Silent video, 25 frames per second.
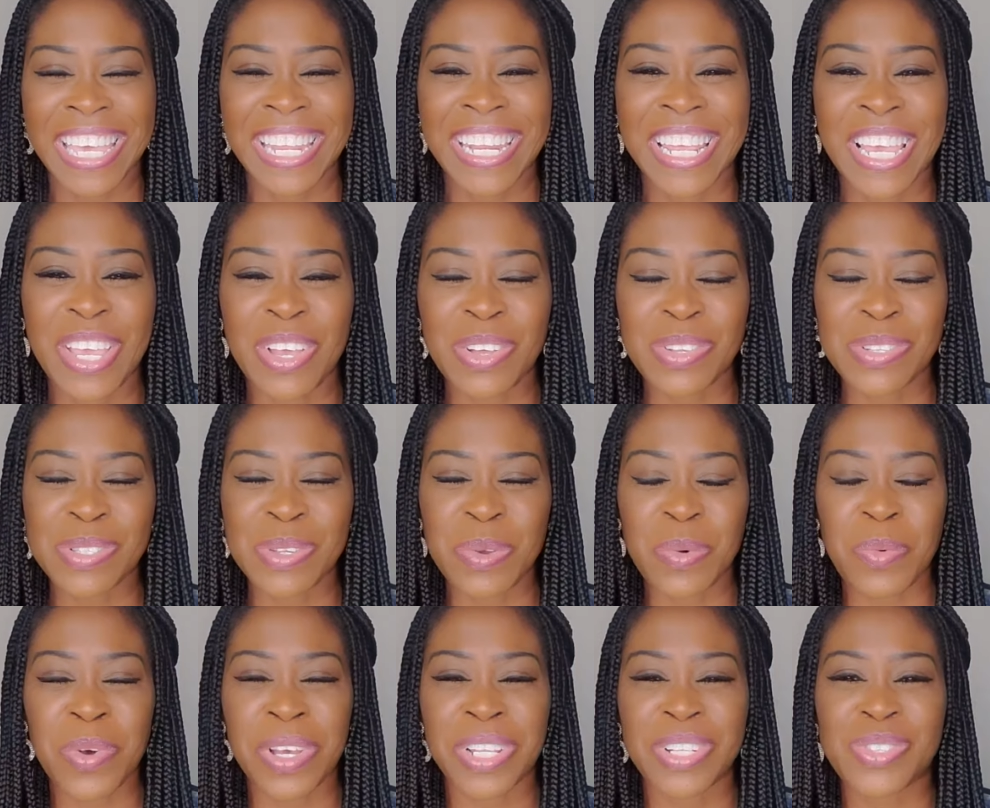And I
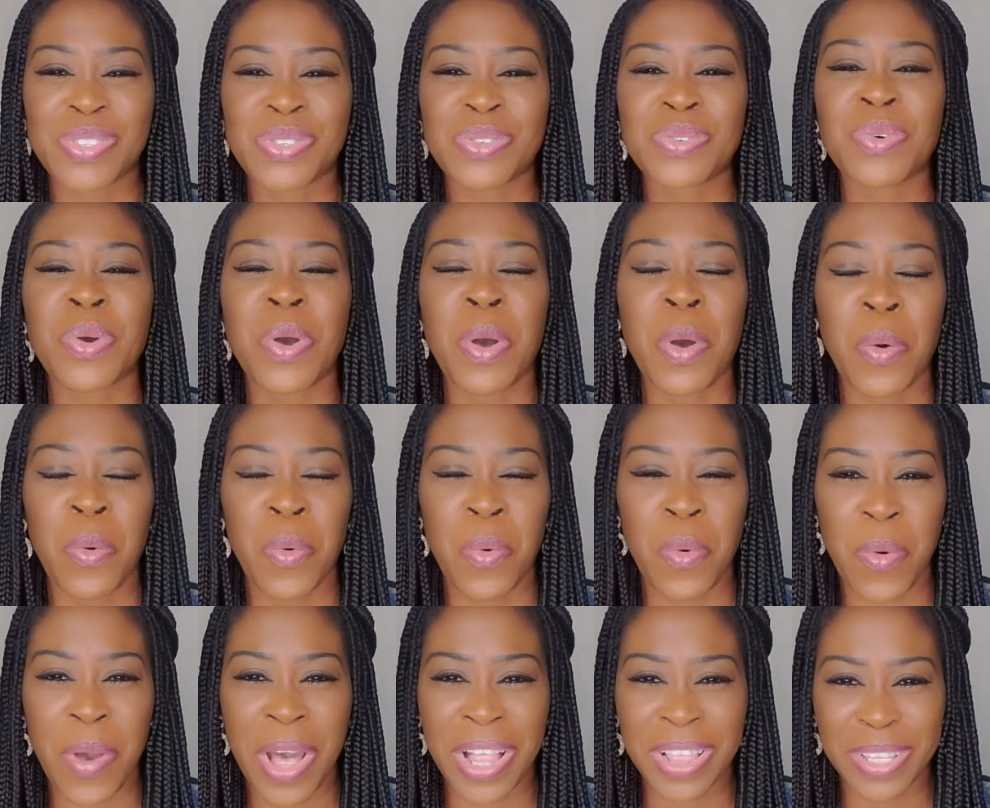also want to
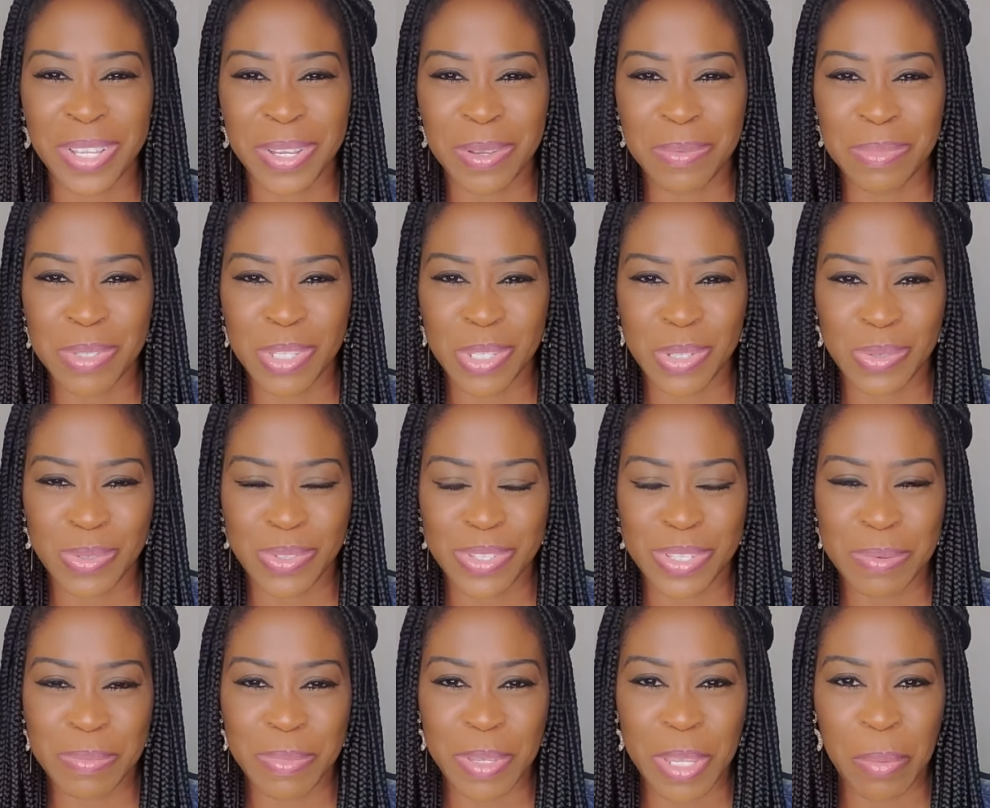welcome
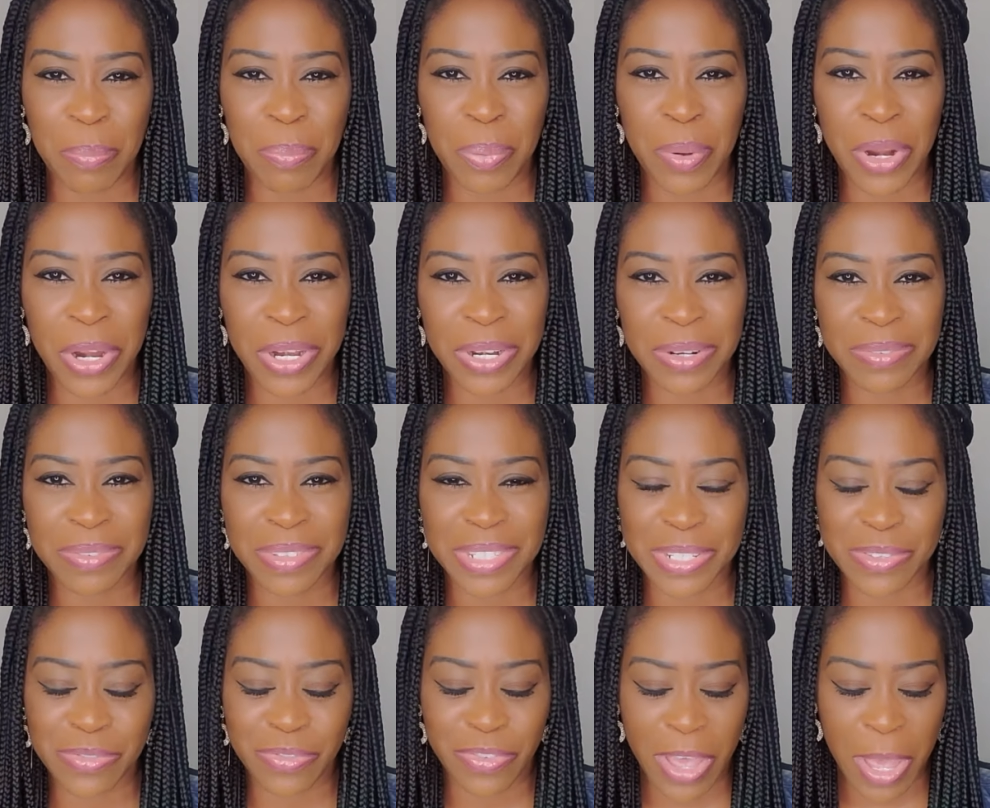you to be a part
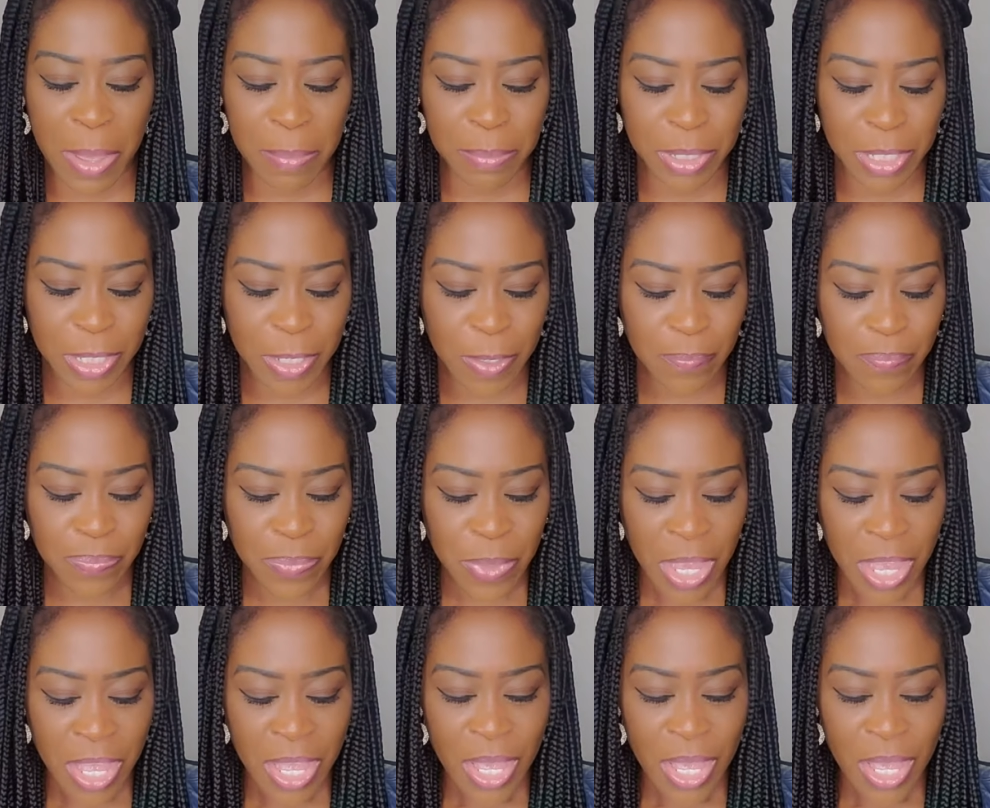of this family.